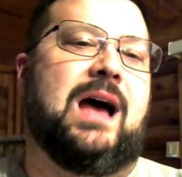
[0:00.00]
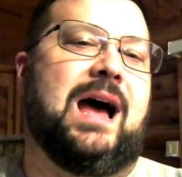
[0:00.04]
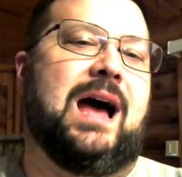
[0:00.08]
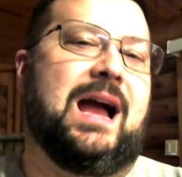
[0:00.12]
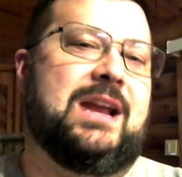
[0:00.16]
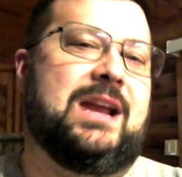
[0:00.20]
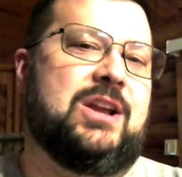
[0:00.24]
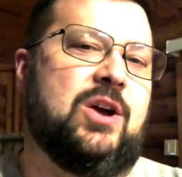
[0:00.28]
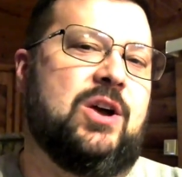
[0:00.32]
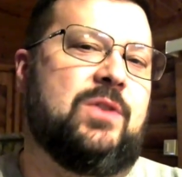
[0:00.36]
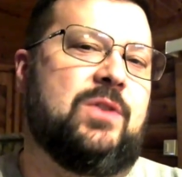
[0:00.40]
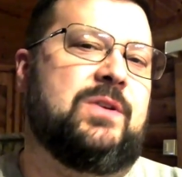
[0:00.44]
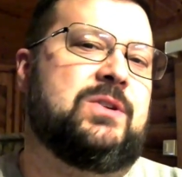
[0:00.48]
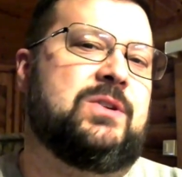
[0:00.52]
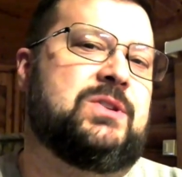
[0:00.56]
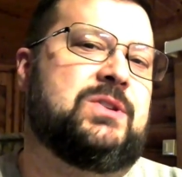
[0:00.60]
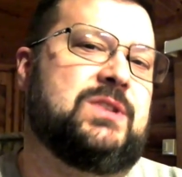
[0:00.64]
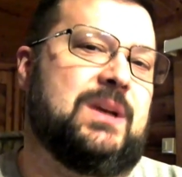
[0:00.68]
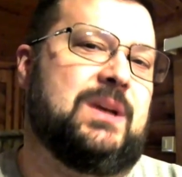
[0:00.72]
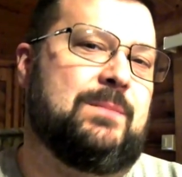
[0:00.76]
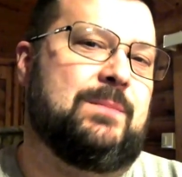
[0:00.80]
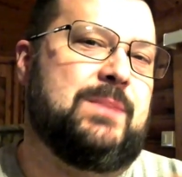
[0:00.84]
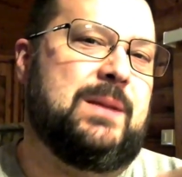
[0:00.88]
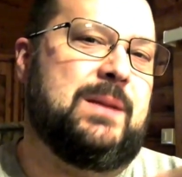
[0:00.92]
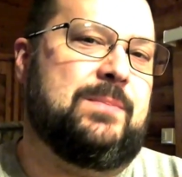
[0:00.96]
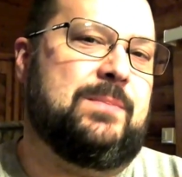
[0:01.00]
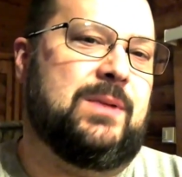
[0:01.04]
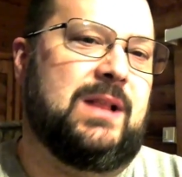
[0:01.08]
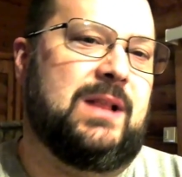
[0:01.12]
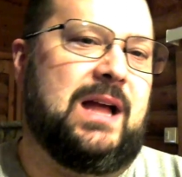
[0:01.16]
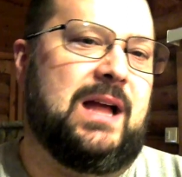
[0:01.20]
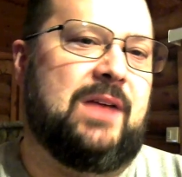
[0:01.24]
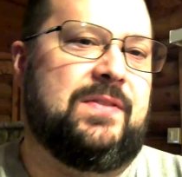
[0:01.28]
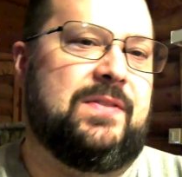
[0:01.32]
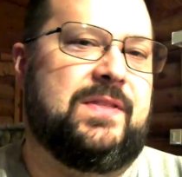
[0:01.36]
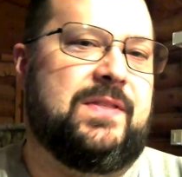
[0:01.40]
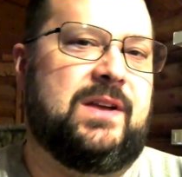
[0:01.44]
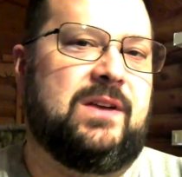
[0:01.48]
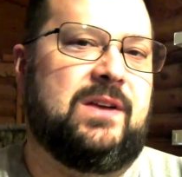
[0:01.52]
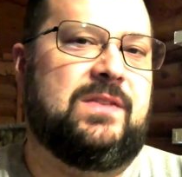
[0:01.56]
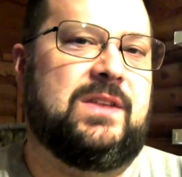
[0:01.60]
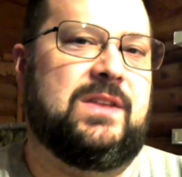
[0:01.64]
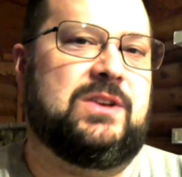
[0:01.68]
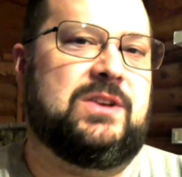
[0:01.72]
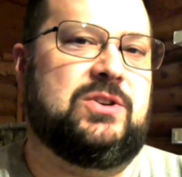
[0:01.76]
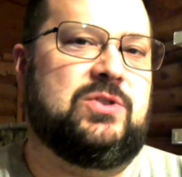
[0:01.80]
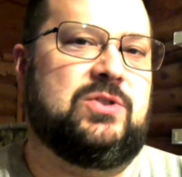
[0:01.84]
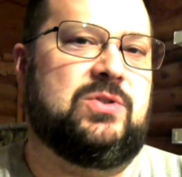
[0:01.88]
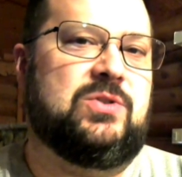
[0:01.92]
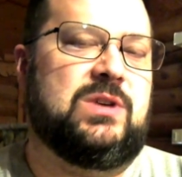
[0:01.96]
I know there's some people out there
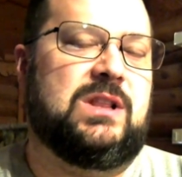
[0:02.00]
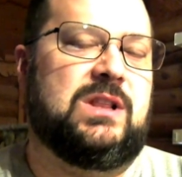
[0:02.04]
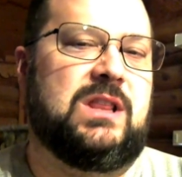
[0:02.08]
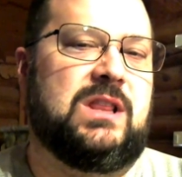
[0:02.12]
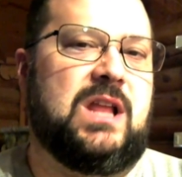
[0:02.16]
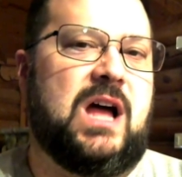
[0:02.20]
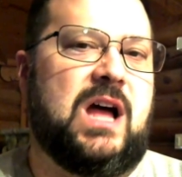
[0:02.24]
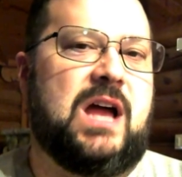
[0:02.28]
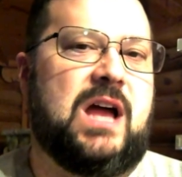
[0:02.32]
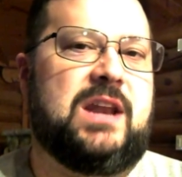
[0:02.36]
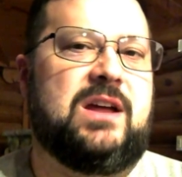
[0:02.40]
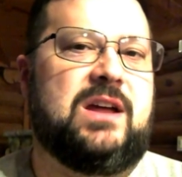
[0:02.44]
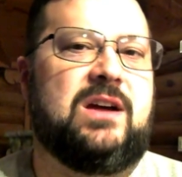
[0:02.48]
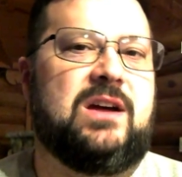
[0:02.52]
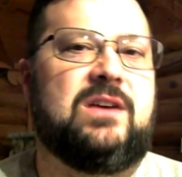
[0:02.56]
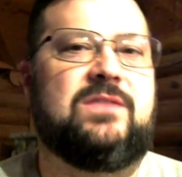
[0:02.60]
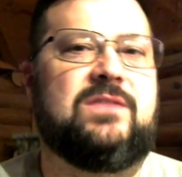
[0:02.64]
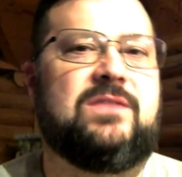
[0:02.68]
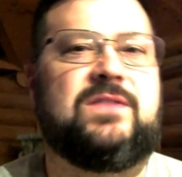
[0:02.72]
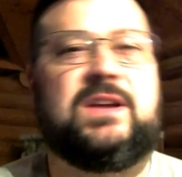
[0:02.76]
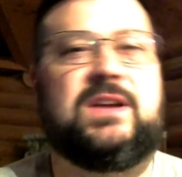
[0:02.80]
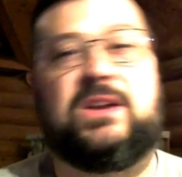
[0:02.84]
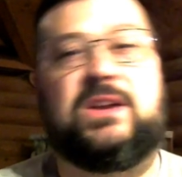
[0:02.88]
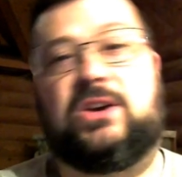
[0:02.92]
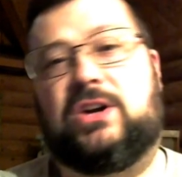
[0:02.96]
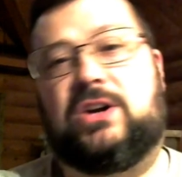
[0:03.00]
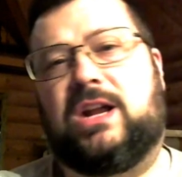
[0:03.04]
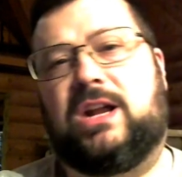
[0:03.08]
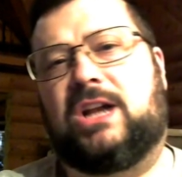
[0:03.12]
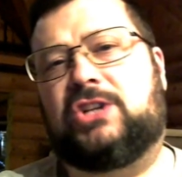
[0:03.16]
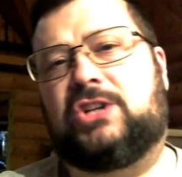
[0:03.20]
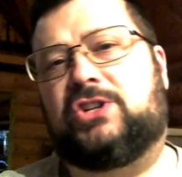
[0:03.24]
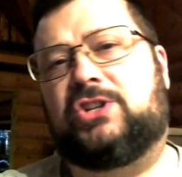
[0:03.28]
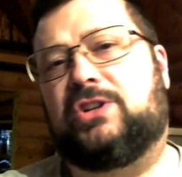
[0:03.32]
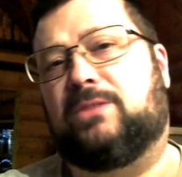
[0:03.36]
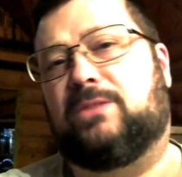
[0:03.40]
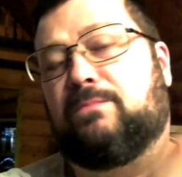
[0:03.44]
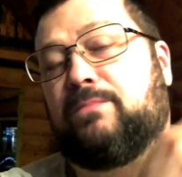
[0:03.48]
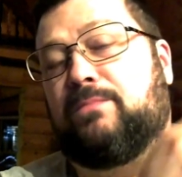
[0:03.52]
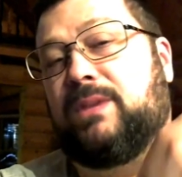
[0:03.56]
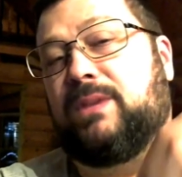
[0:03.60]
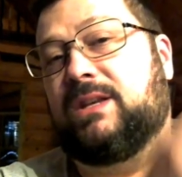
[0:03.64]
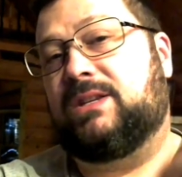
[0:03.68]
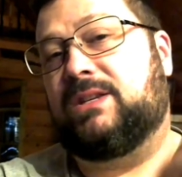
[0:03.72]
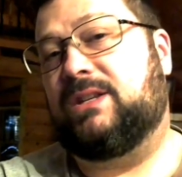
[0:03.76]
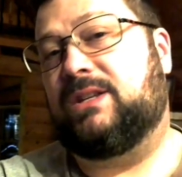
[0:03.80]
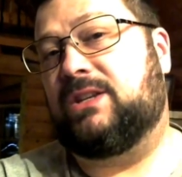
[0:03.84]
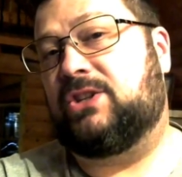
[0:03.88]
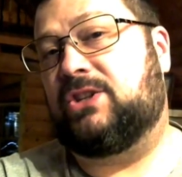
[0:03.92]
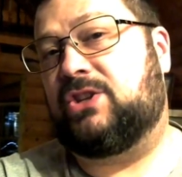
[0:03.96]
that do a lot of international
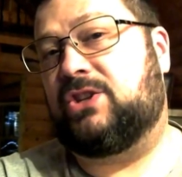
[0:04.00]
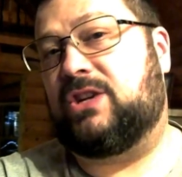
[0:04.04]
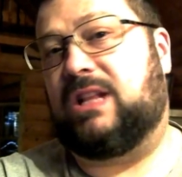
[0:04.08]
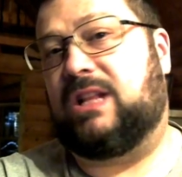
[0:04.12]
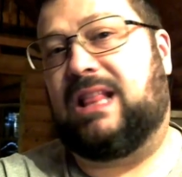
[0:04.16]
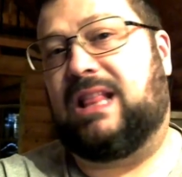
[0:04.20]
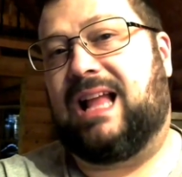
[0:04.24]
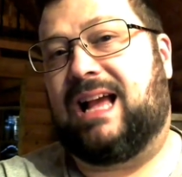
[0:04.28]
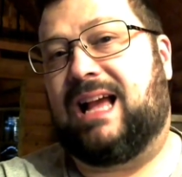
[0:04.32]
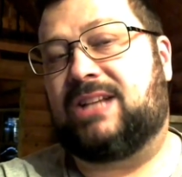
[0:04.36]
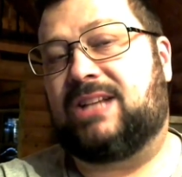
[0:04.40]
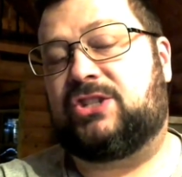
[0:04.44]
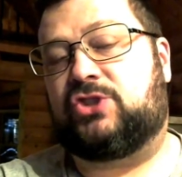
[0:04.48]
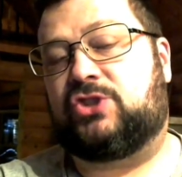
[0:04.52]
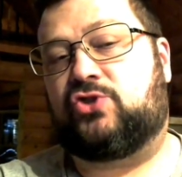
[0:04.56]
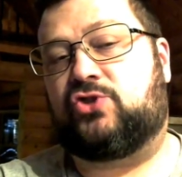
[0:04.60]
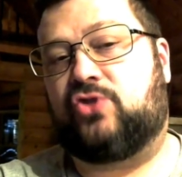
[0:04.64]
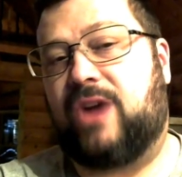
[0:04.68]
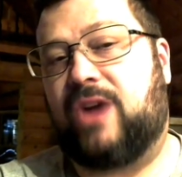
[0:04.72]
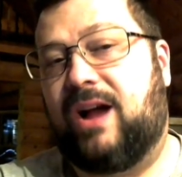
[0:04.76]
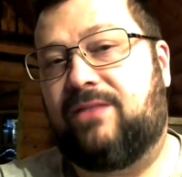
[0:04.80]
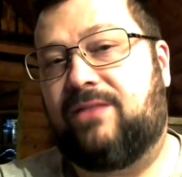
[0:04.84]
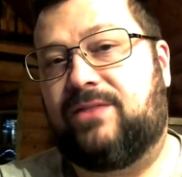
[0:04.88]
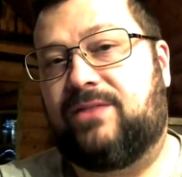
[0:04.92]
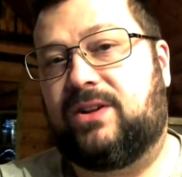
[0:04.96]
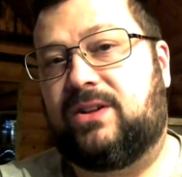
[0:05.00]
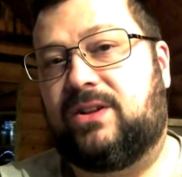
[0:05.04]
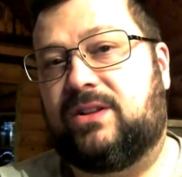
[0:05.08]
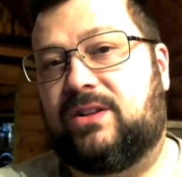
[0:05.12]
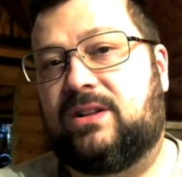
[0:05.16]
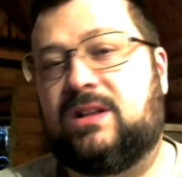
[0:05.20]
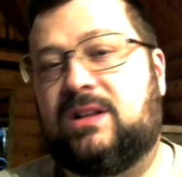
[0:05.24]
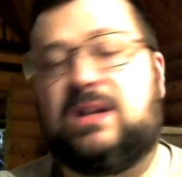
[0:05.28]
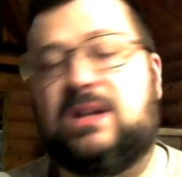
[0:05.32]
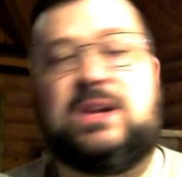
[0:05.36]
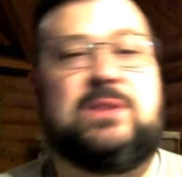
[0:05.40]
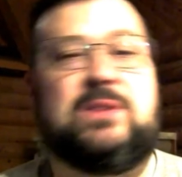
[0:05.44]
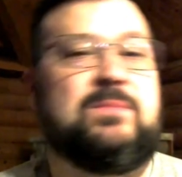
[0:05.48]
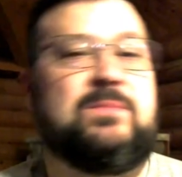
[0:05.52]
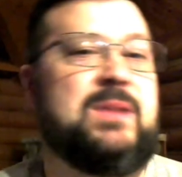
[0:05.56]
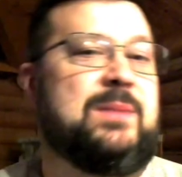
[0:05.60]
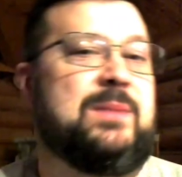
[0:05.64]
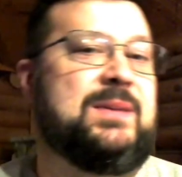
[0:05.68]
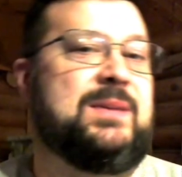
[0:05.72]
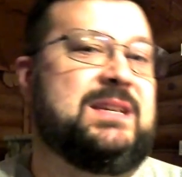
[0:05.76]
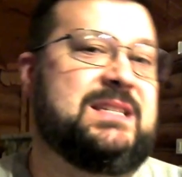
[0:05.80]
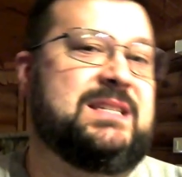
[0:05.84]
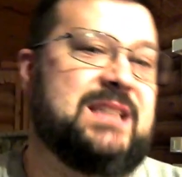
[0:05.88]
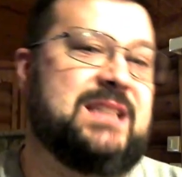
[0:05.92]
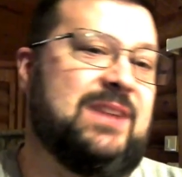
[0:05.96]
business class travel,
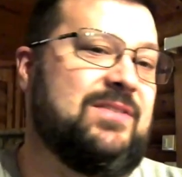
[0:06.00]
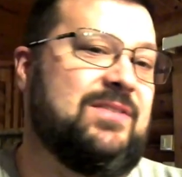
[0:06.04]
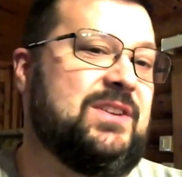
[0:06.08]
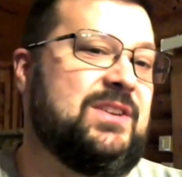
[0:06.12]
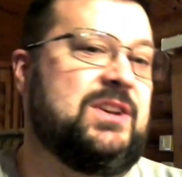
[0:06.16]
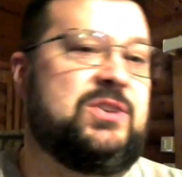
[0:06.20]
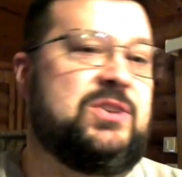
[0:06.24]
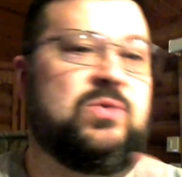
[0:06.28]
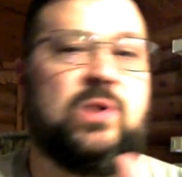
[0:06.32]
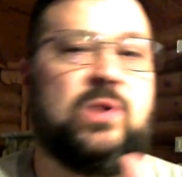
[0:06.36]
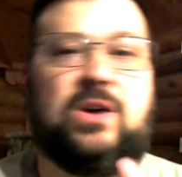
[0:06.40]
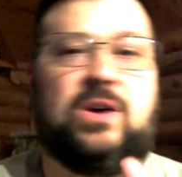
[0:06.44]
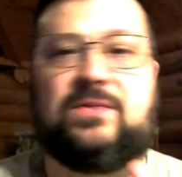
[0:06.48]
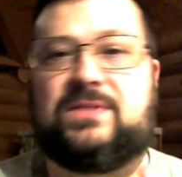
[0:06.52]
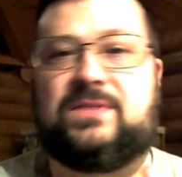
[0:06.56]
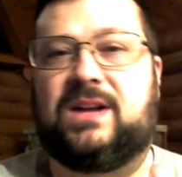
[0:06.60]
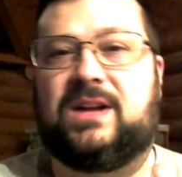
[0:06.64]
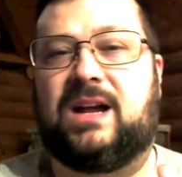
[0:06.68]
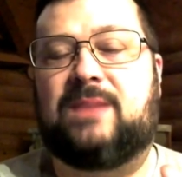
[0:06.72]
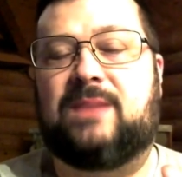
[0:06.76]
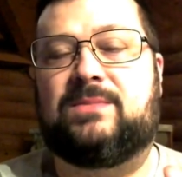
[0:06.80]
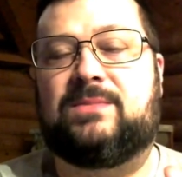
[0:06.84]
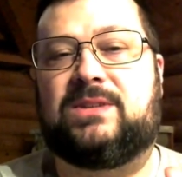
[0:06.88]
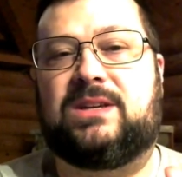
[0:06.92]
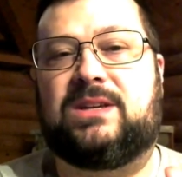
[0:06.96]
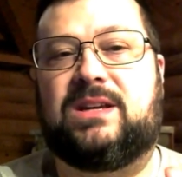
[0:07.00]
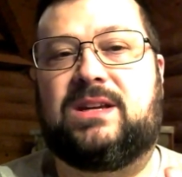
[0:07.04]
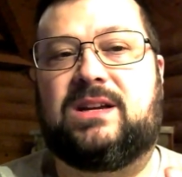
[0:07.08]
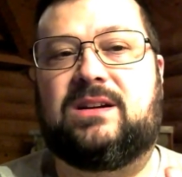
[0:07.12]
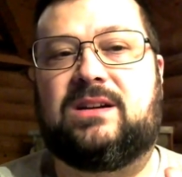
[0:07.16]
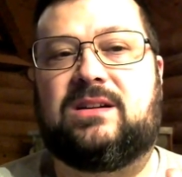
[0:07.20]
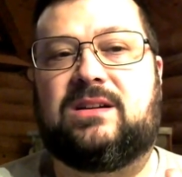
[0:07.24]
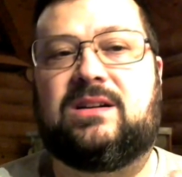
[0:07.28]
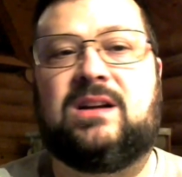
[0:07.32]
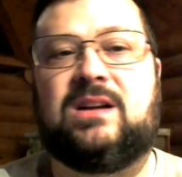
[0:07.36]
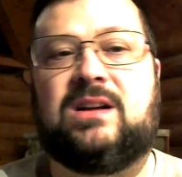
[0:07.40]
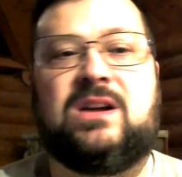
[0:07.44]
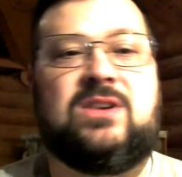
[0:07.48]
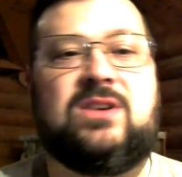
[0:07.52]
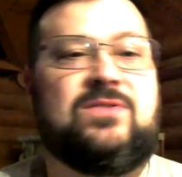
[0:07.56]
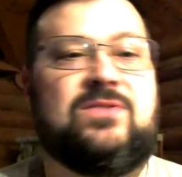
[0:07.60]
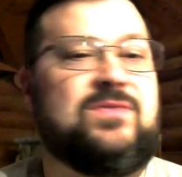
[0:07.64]
maybe 7 to 12 times a year.